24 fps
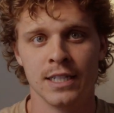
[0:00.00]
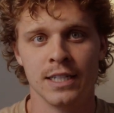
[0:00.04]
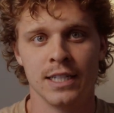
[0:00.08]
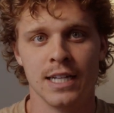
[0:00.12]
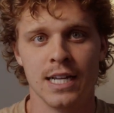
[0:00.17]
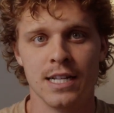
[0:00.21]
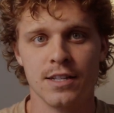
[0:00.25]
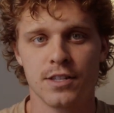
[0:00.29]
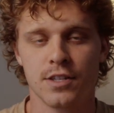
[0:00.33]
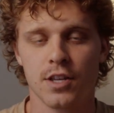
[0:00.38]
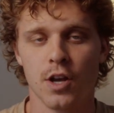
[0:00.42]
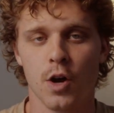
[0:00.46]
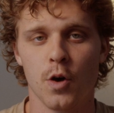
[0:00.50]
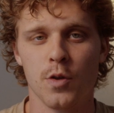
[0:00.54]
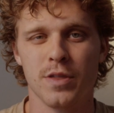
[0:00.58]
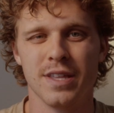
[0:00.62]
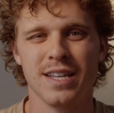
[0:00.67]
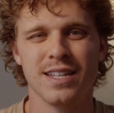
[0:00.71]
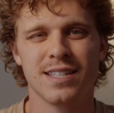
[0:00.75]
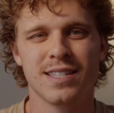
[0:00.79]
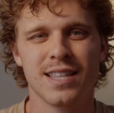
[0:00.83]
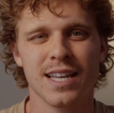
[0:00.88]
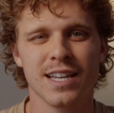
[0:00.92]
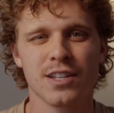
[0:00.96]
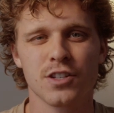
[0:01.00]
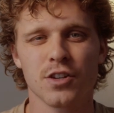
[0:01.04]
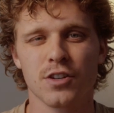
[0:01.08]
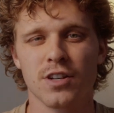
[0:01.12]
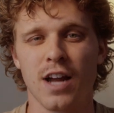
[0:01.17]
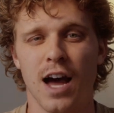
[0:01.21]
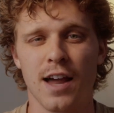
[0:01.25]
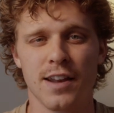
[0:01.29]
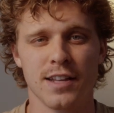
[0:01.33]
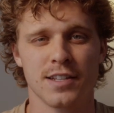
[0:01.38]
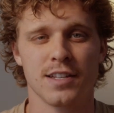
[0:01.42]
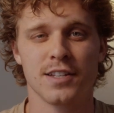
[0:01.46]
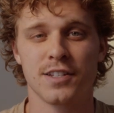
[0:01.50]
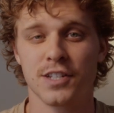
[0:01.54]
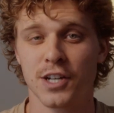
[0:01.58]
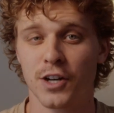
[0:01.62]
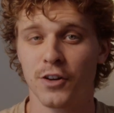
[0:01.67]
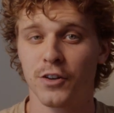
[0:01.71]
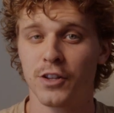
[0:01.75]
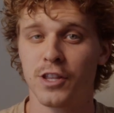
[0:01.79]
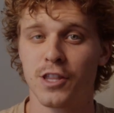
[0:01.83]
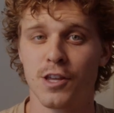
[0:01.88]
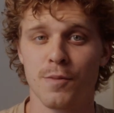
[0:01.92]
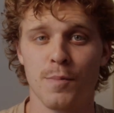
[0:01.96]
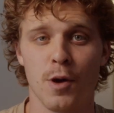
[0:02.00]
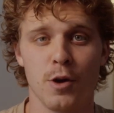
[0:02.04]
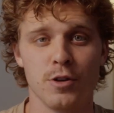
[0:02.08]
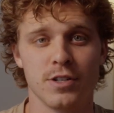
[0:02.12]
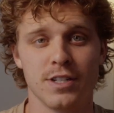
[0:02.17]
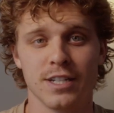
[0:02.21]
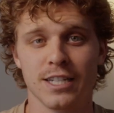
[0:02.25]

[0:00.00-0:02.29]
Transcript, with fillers: And so these things are not necessarily the most